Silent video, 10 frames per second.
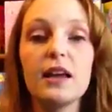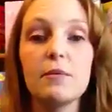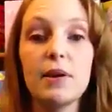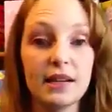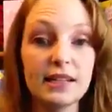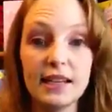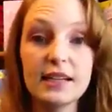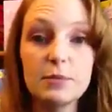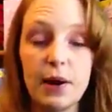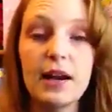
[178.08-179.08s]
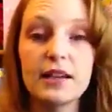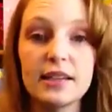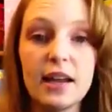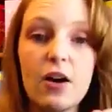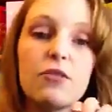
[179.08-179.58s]
makes sense by
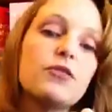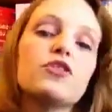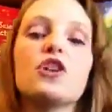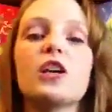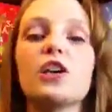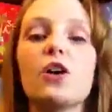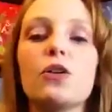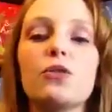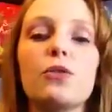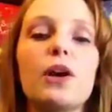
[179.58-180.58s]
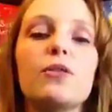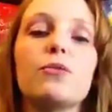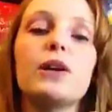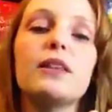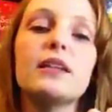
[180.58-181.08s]
itself. She can go through it
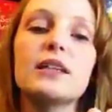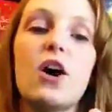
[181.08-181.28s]
and read this